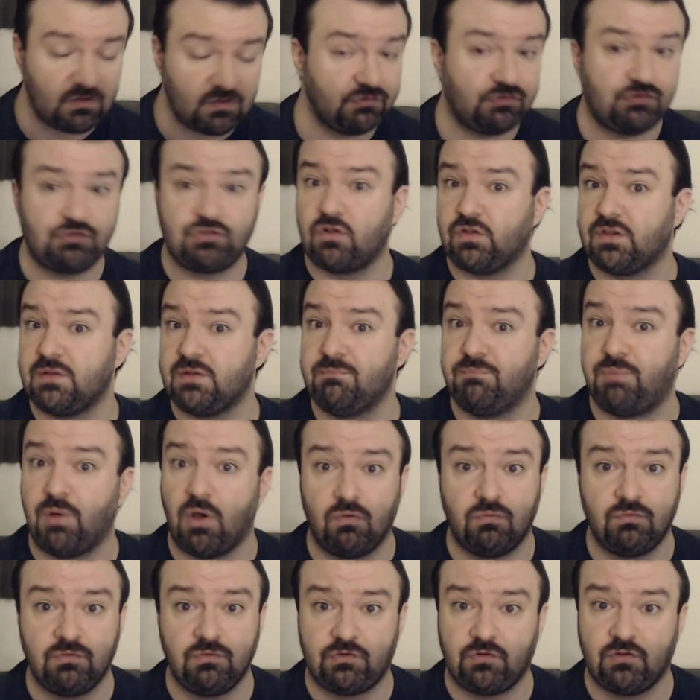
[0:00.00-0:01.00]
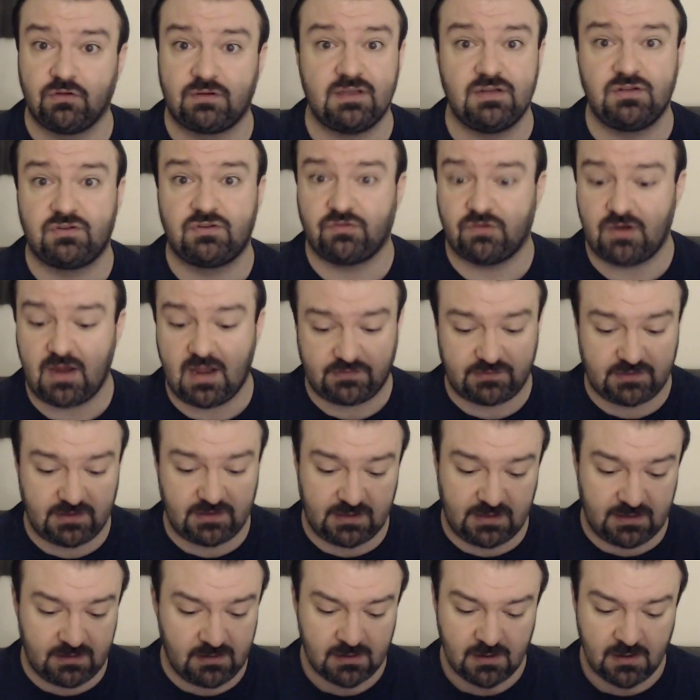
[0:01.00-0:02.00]
Skull and Bones looked
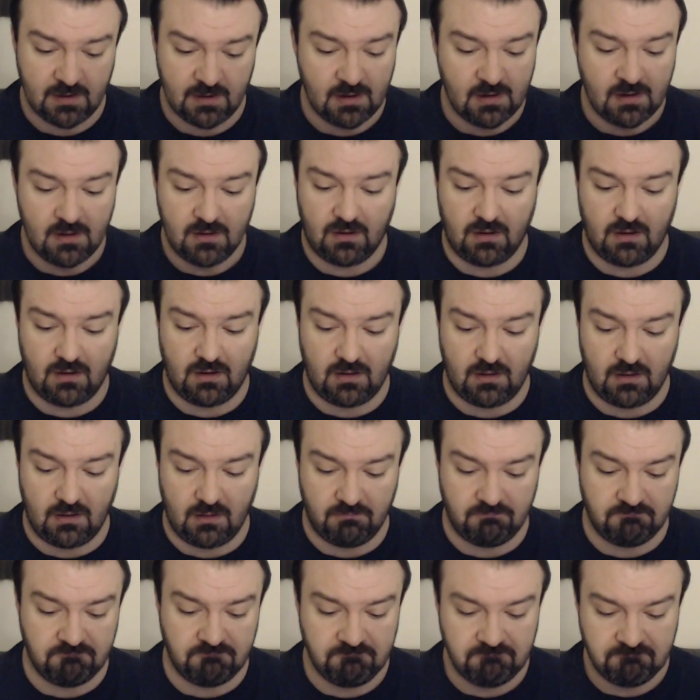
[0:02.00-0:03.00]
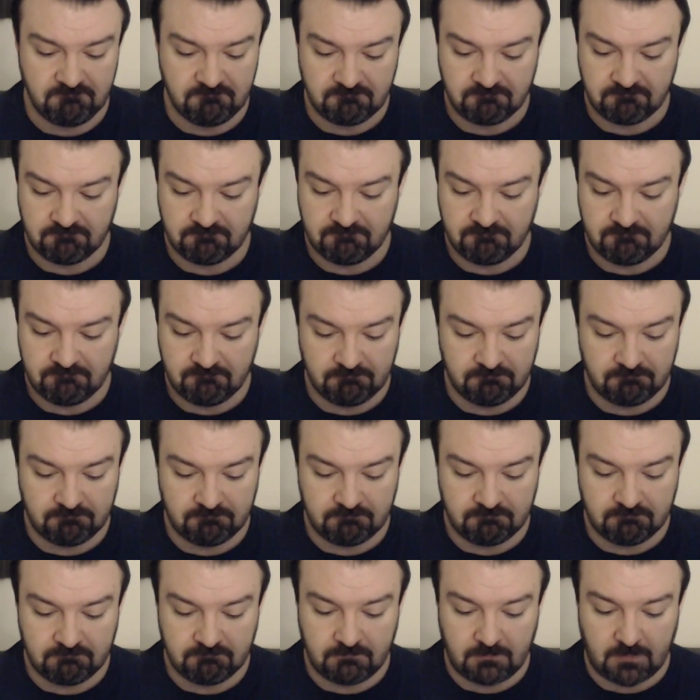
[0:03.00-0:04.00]
interesting. Um,
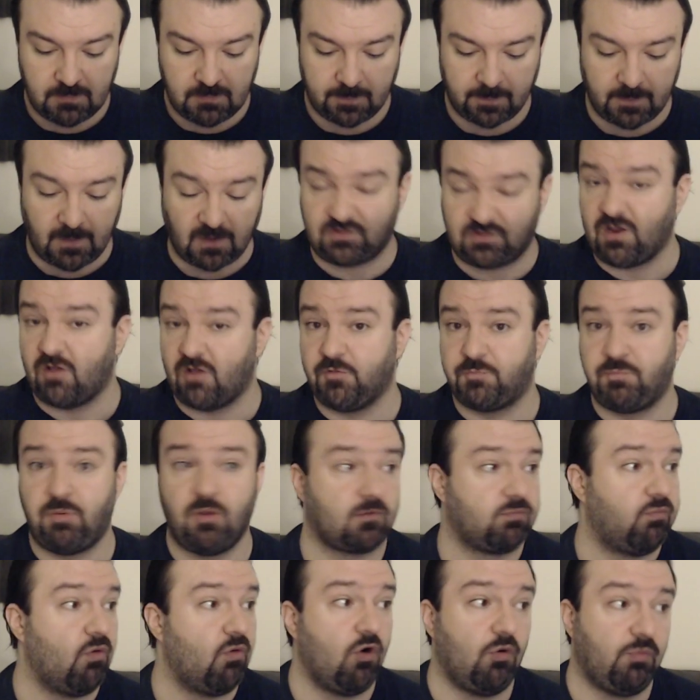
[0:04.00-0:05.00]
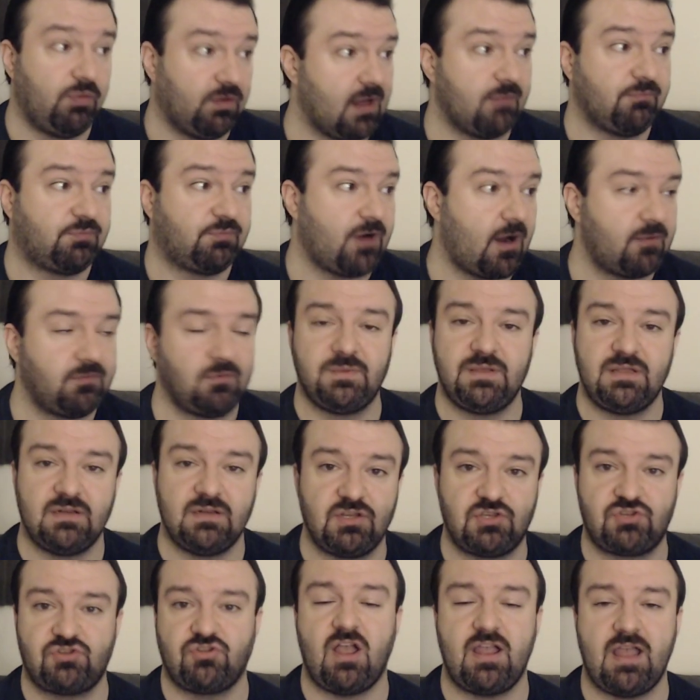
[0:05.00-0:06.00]
South Park Mobile, I'm probably
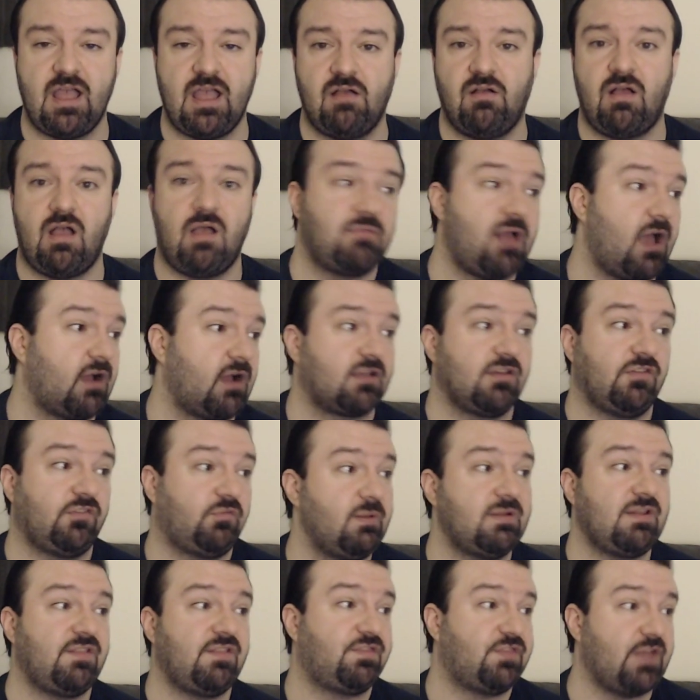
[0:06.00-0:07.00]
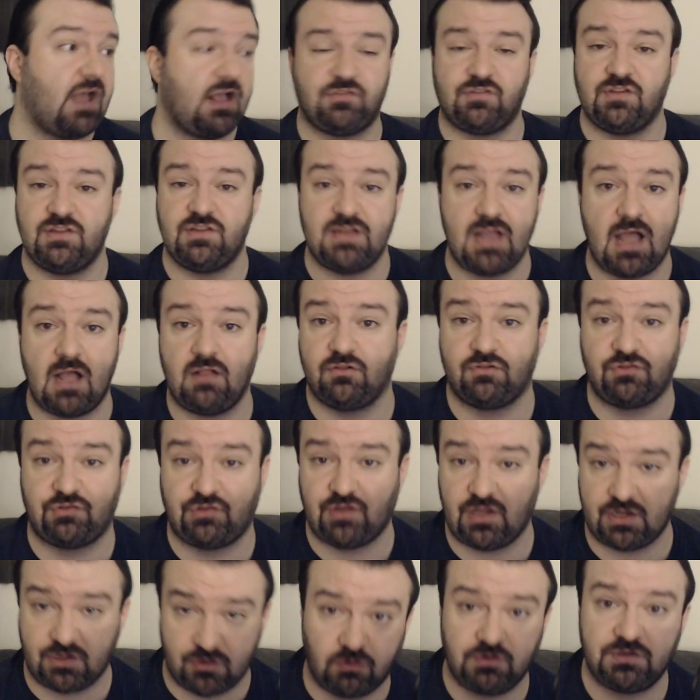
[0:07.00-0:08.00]
going to try out. I'm not going to spend a
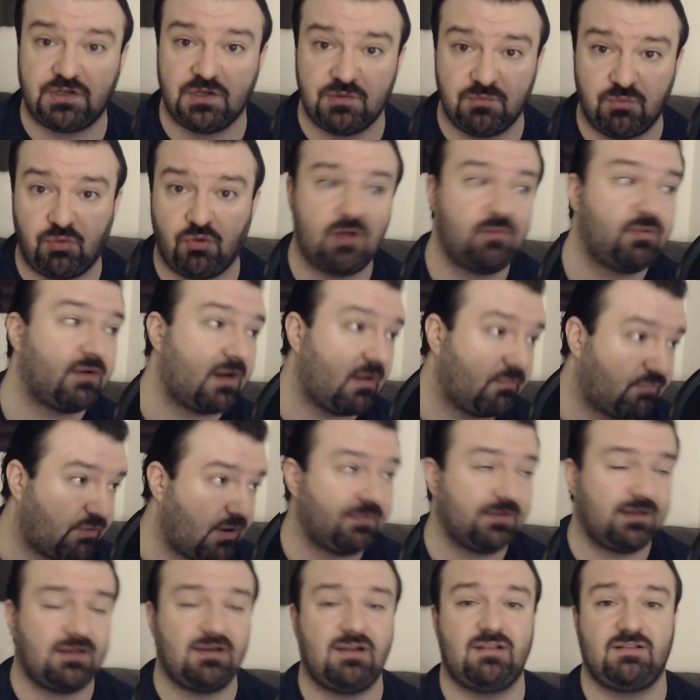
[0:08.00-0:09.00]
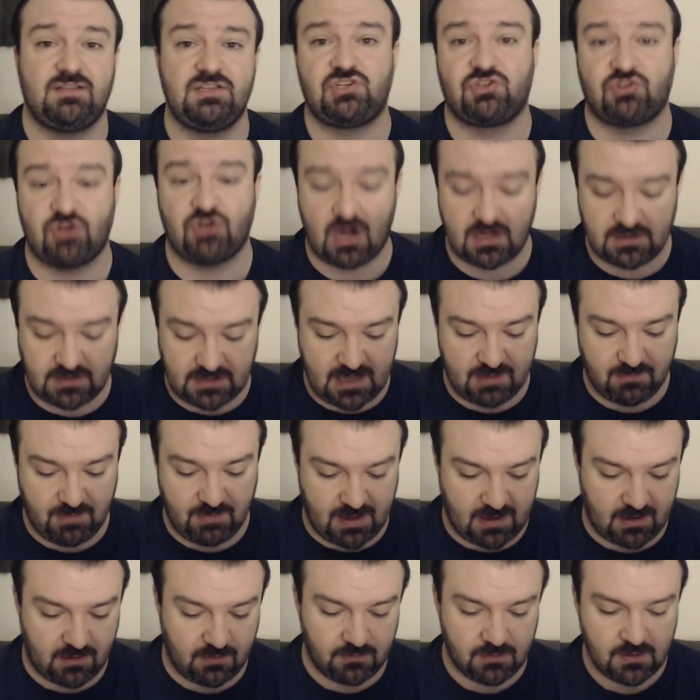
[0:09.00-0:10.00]
$1,000 like Golden Boy, but I'm probably going to at least try the game
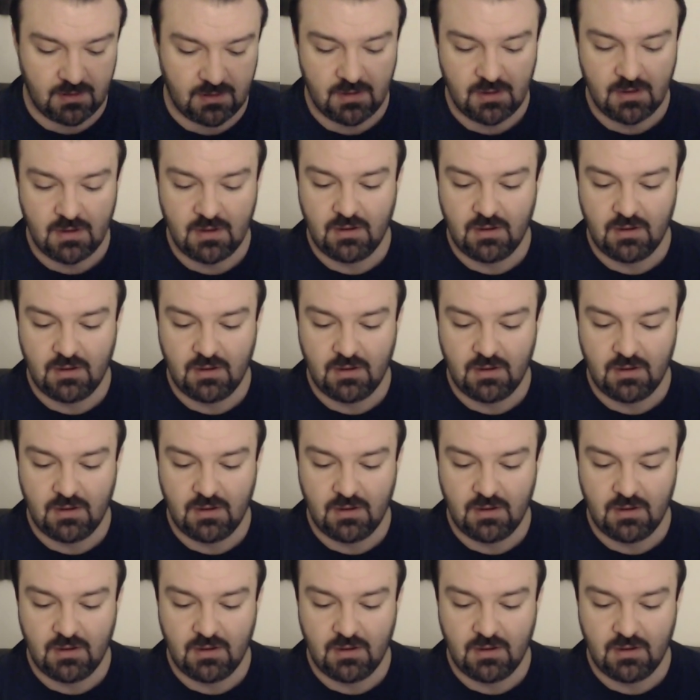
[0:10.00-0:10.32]
out.